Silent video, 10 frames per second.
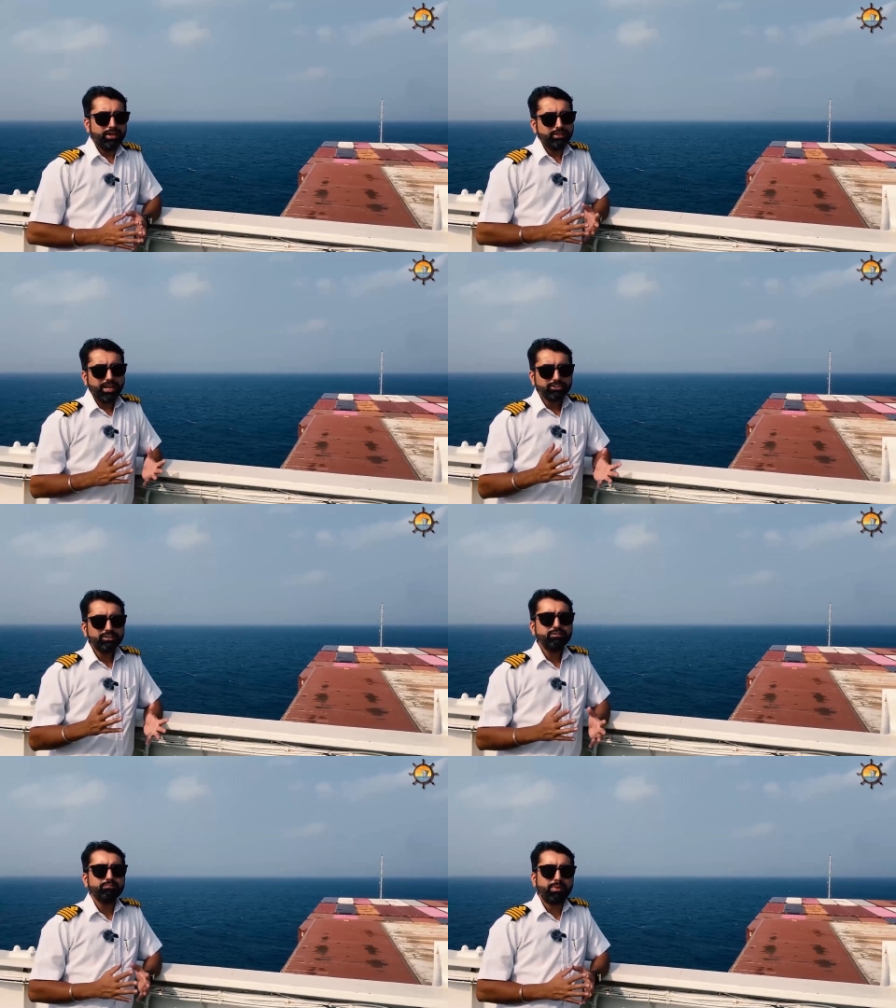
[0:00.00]
In case
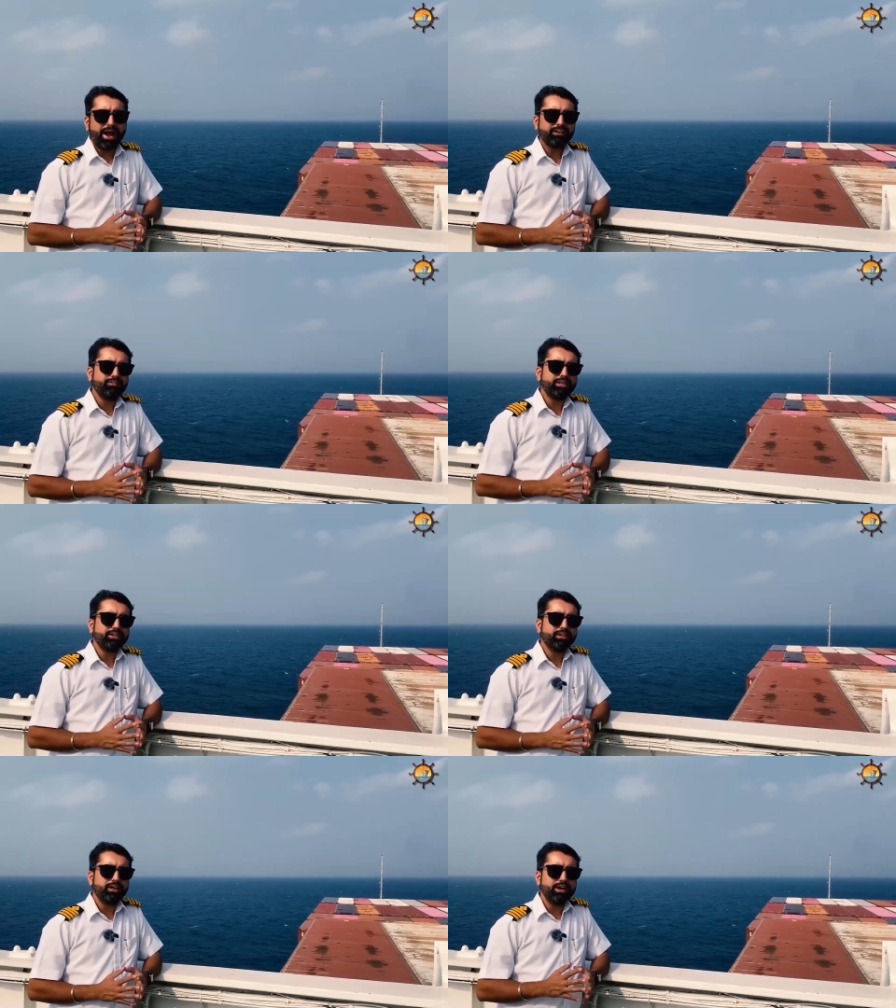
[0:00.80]
of a bad
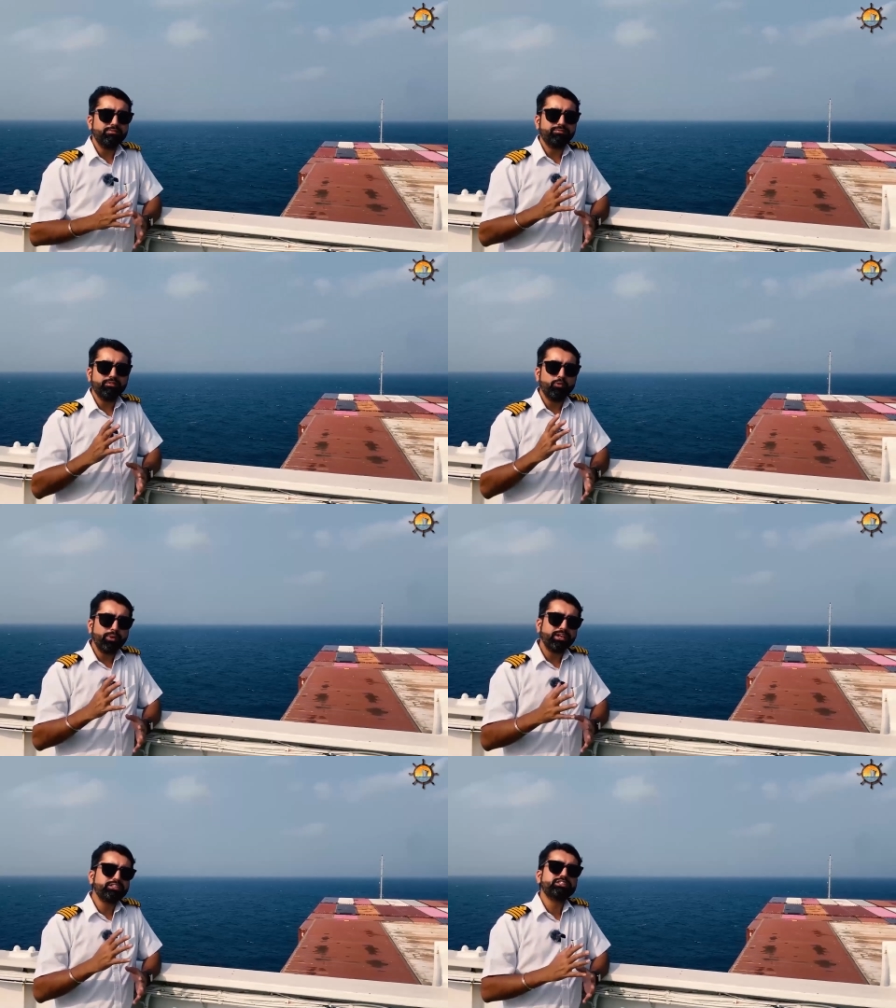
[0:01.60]
weather, if
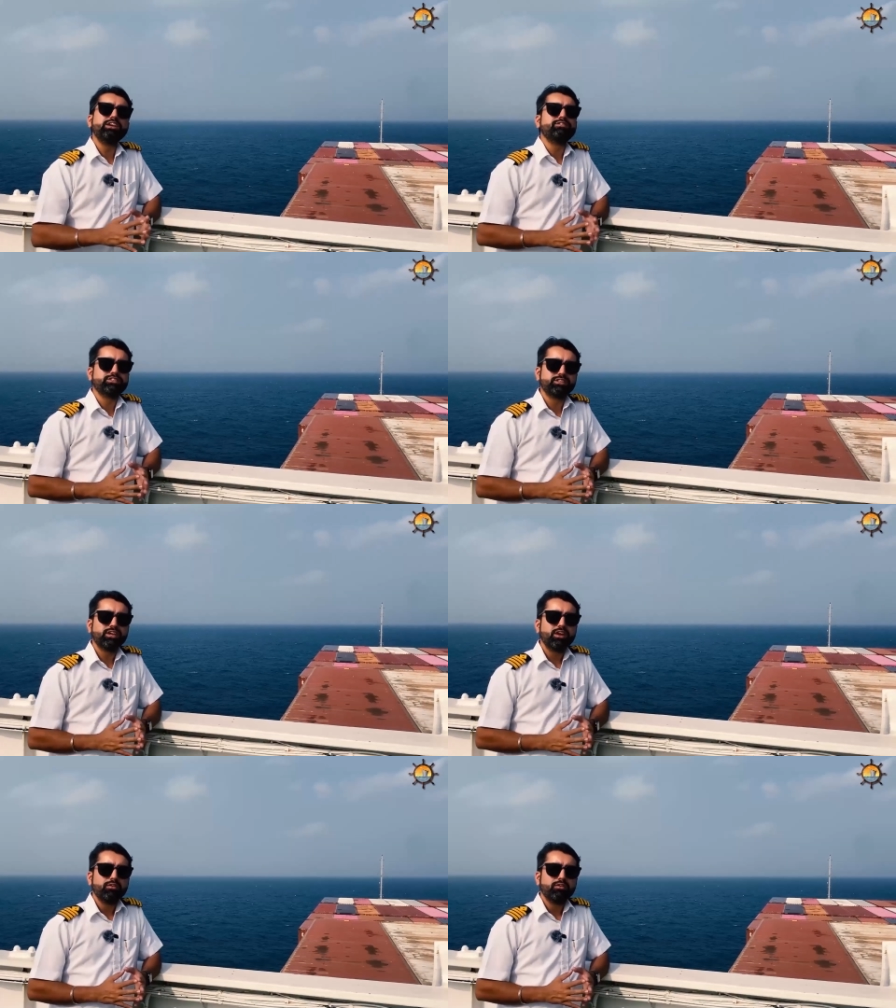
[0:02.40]
wind shifts